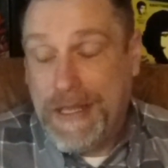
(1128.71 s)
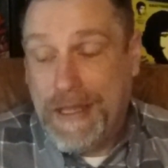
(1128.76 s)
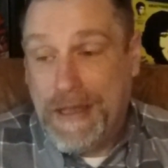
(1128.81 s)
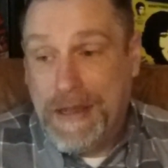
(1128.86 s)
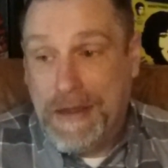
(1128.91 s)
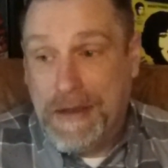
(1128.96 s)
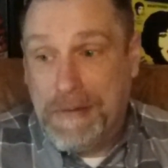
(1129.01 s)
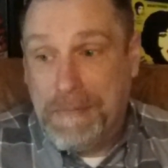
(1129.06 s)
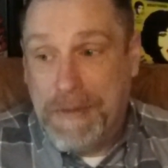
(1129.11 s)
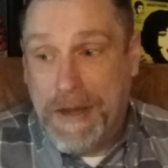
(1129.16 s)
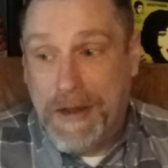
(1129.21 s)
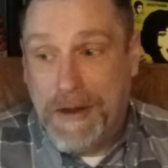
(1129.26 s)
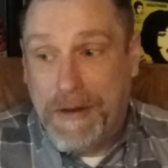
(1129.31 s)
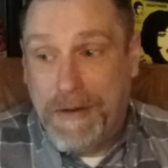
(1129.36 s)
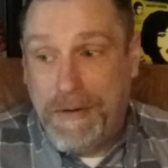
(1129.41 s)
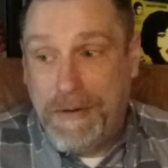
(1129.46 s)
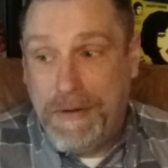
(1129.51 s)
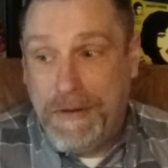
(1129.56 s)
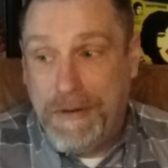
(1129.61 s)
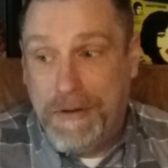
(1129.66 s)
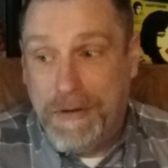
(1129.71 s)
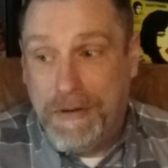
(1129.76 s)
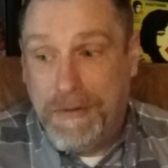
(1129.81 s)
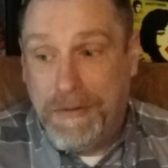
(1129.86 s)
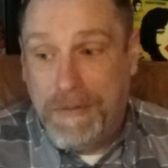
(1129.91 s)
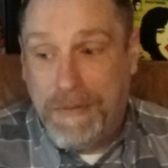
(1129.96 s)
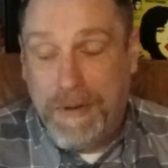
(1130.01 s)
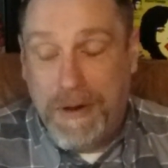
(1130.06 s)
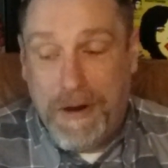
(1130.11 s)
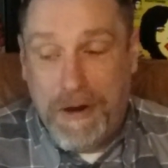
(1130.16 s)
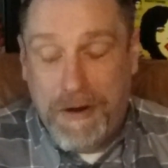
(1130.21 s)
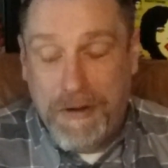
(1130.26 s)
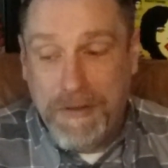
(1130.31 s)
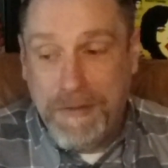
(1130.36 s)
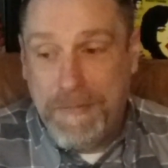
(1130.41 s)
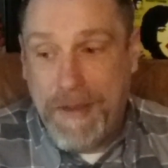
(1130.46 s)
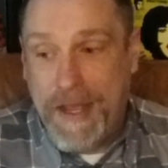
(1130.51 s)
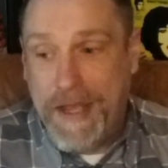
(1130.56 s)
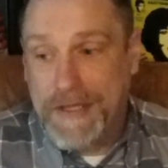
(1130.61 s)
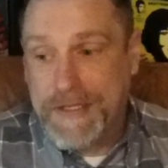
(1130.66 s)
Uh, about you know all
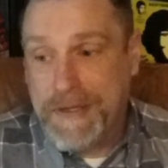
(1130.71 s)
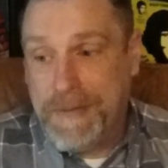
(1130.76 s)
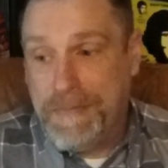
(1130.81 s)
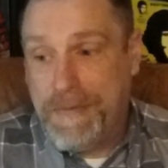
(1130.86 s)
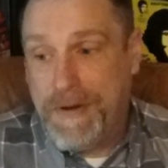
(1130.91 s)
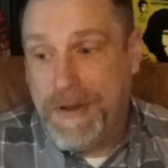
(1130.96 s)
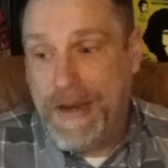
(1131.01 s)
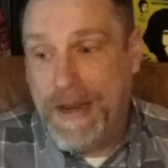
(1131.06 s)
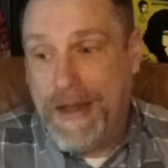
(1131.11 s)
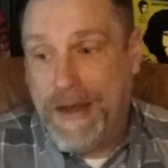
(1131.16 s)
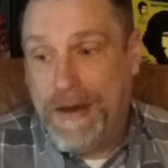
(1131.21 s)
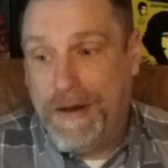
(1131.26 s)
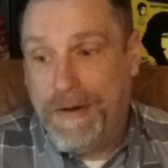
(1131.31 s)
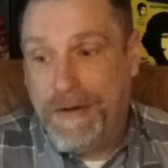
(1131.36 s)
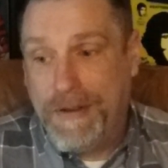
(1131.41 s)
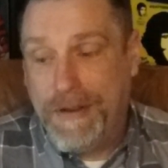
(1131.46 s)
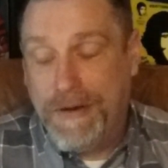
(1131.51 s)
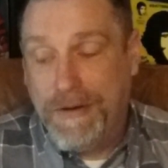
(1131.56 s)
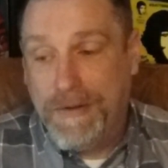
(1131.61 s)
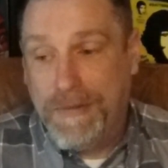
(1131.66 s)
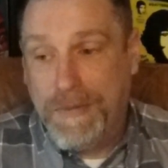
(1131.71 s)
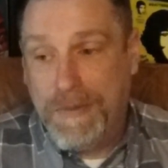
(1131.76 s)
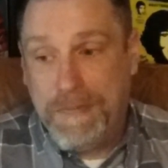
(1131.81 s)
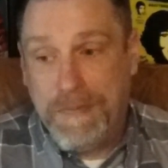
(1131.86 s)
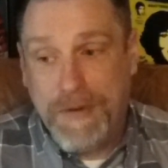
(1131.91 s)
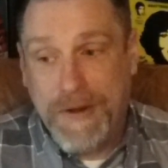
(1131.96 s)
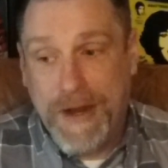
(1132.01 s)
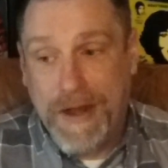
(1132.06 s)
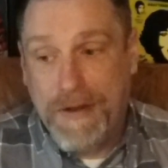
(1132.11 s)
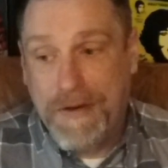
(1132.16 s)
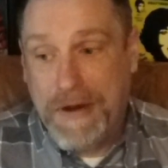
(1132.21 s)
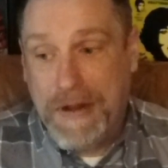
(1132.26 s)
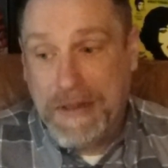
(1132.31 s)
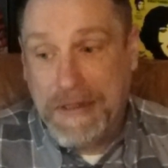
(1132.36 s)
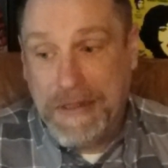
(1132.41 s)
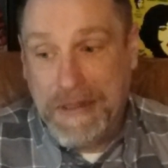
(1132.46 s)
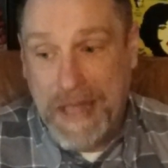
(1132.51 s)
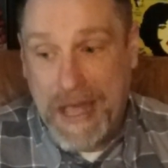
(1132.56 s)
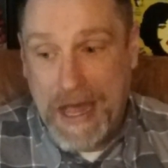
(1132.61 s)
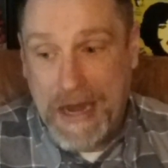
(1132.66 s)
the bands I'm putting out. You know, we put out a
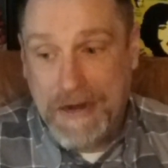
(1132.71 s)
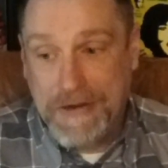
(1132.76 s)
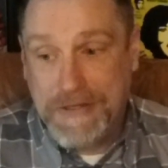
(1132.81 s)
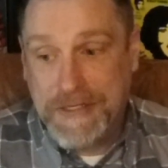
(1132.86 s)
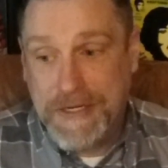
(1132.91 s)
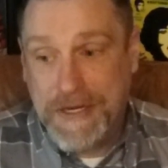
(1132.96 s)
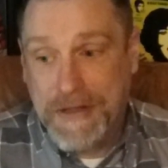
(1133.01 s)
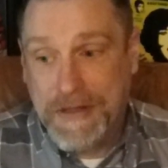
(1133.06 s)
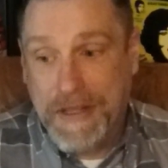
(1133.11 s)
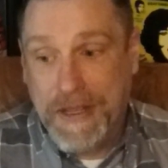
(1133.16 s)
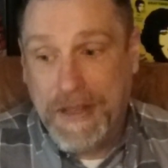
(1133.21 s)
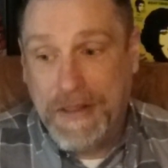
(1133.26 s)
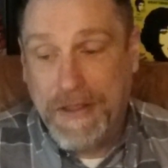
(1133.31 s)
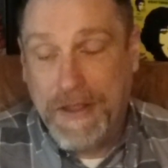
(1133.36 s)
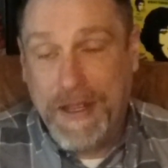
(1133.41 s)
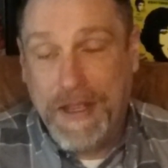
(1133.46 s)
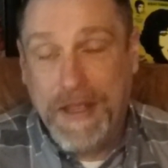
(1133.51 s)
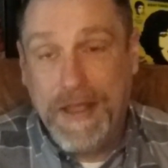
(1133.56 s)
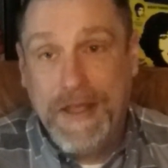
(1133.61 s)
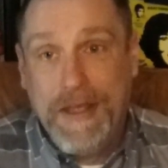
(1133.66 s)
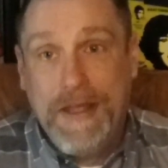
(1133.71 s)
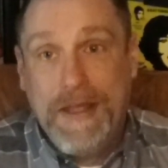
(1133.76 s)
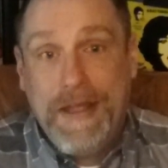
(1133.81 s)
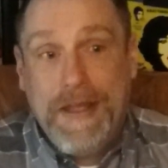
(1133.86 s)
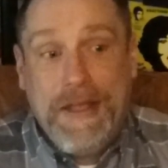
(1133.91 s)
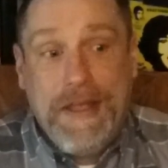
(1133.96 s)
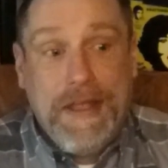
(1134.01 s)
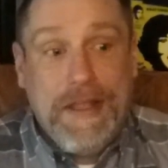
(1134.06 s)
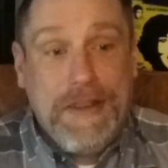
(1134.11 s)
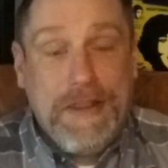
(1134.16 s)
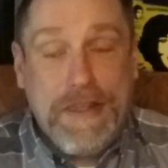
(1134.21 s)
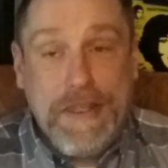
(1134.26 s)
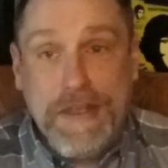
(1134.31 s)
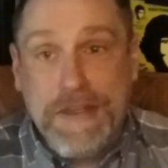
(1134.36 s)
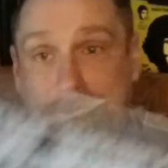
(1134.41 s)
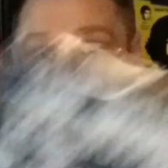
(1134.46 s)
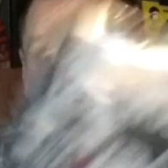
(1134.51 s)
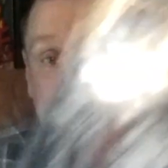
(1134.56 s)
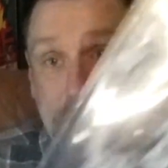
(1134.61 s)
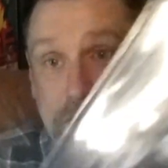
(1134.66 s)
lot of shit lately.
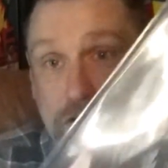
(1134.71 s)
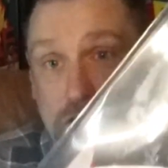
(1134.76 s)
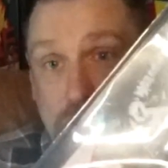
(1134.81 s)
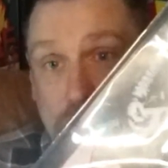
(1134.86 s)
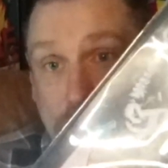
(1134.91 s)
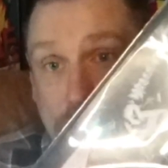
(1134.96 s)
This should